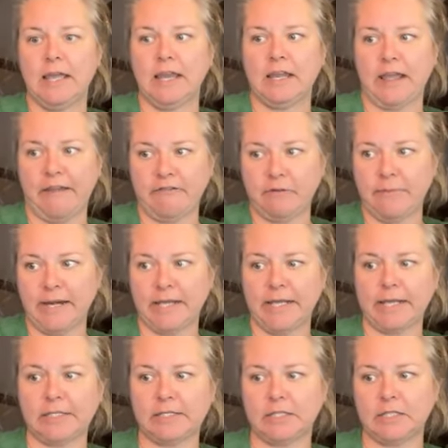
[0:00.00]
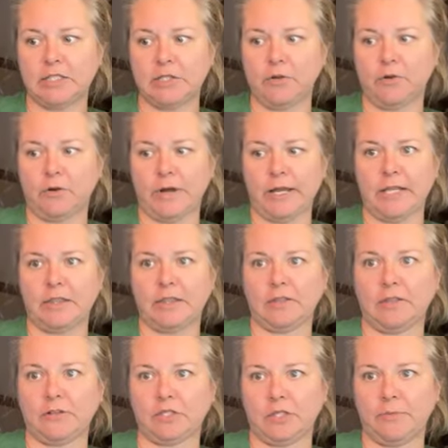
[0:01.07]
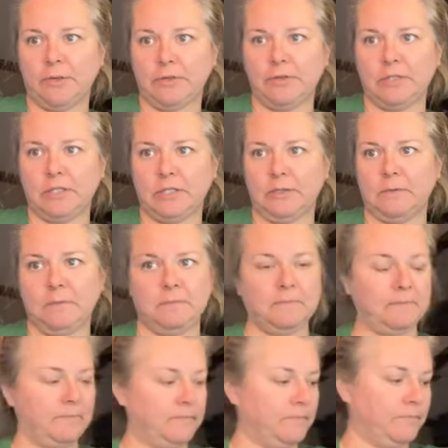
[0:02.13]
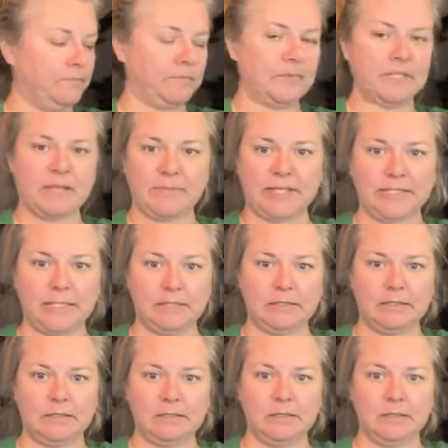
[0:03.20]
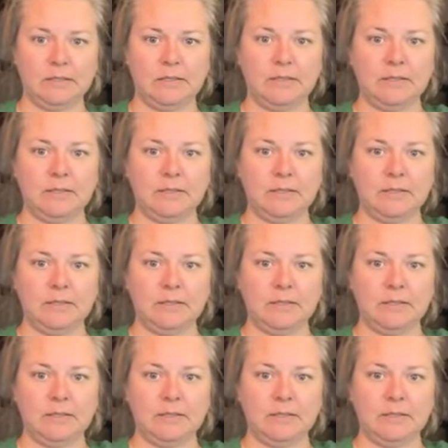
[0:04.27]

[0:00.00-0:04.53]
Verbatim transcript: and everybody gets the due credit that they're supposed to. Does that make sense?